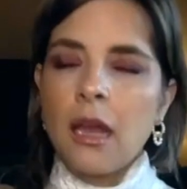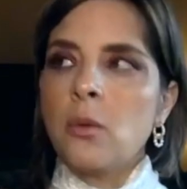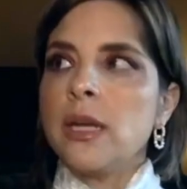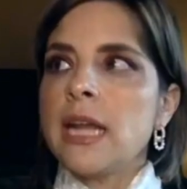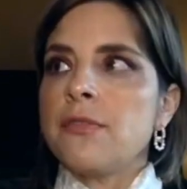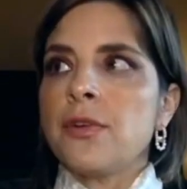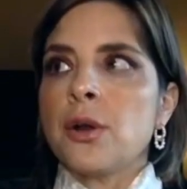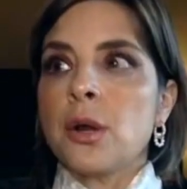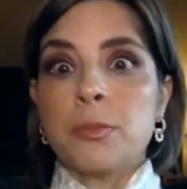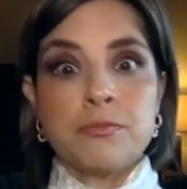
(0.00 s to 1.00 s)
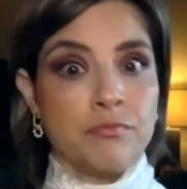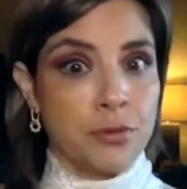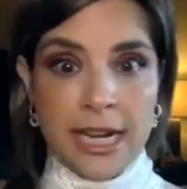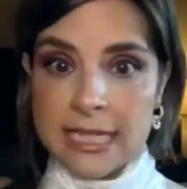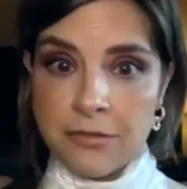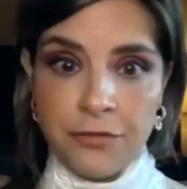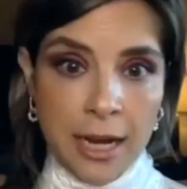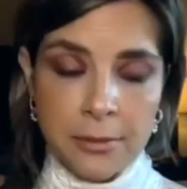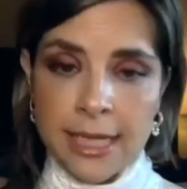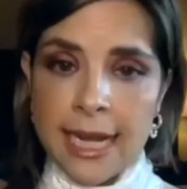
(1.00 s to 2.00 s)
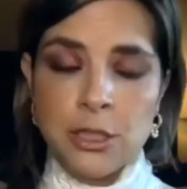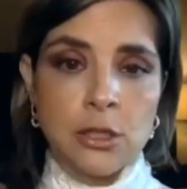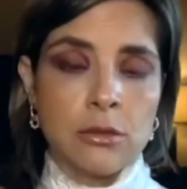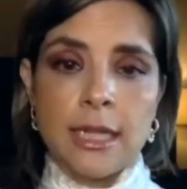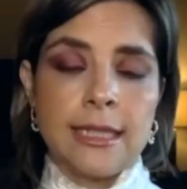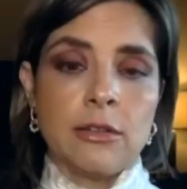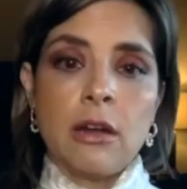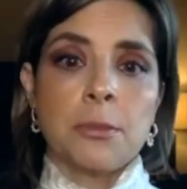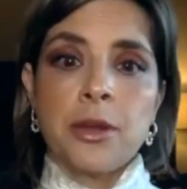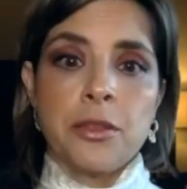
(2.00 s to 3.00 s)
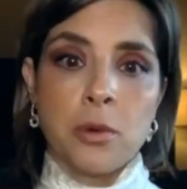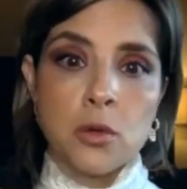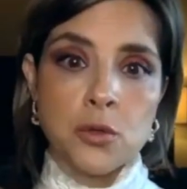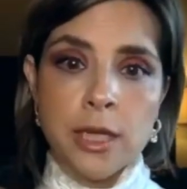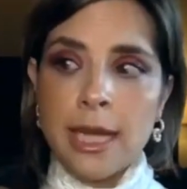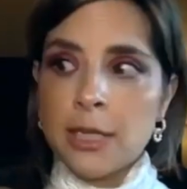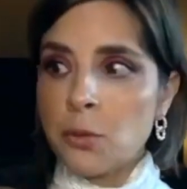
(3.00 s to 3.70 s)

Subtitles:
We never prayed as a family. I didn't know how to pray the rosary.